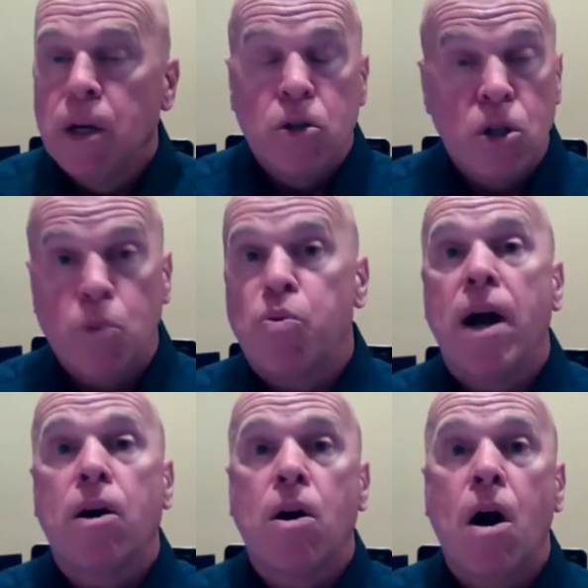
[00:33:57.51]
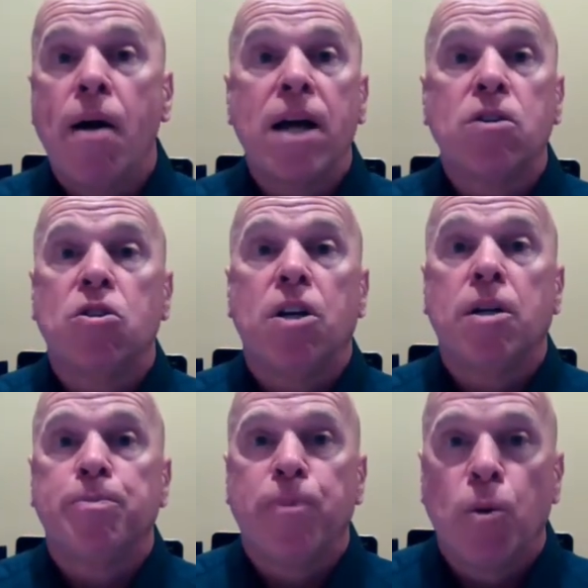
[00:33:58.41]
to the prior car accident.
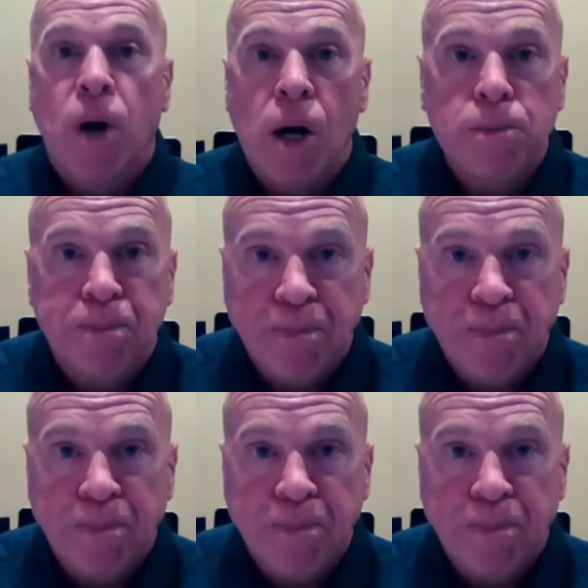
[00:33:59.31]
Well,